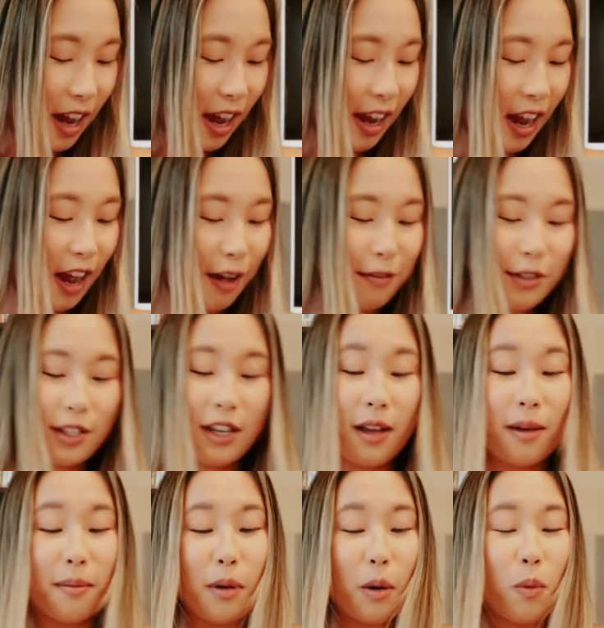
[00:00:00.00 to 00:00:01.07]
have
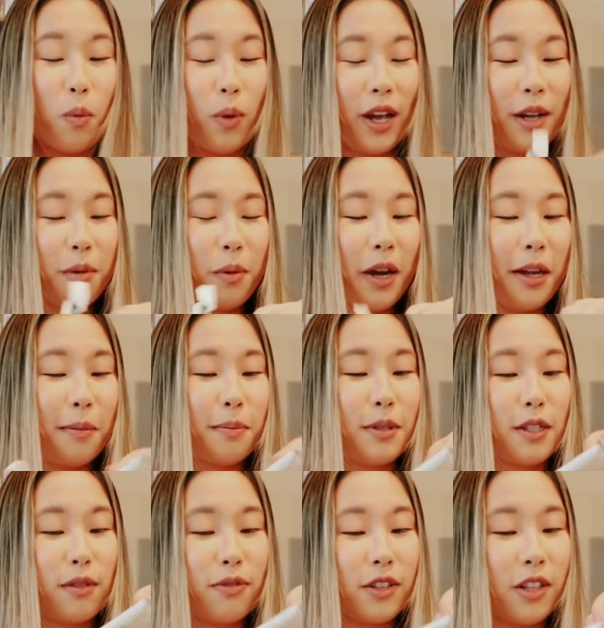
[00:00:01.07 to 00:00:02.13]
some wet
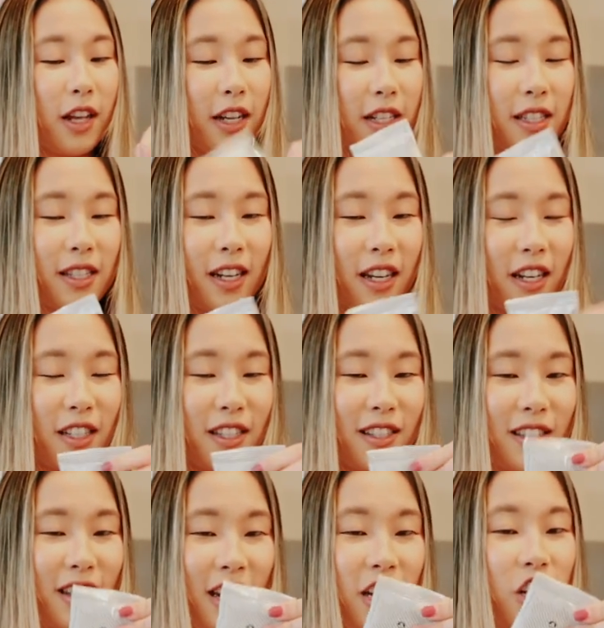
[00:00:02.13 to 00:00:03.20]
wipes for like
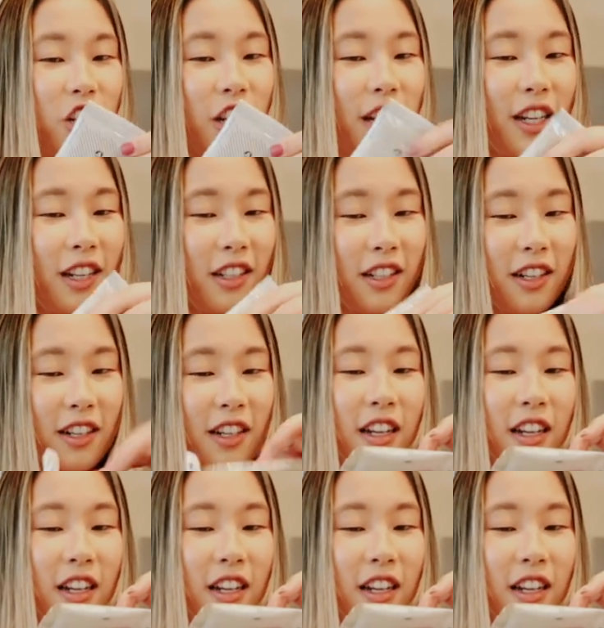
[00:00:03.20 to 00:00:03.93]
sanitization.